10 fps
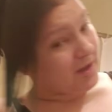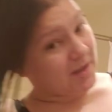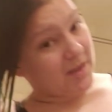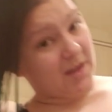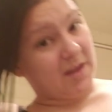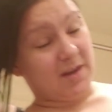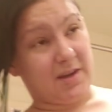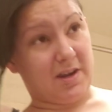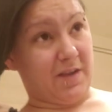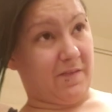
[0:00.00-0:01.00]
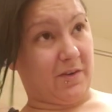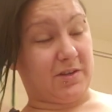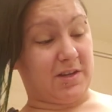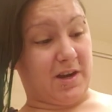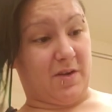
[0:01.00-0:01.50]
And then, in an effort
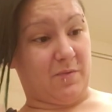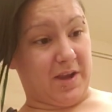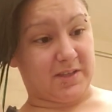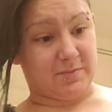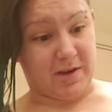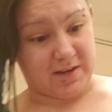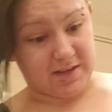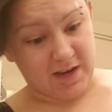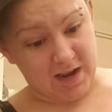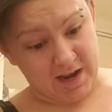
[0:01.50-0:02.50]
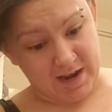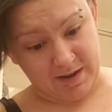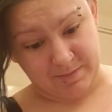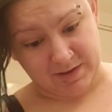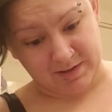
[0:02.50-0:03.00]
to not waste my dye,
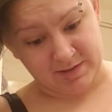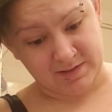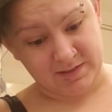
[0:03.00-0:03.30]
I'm gonna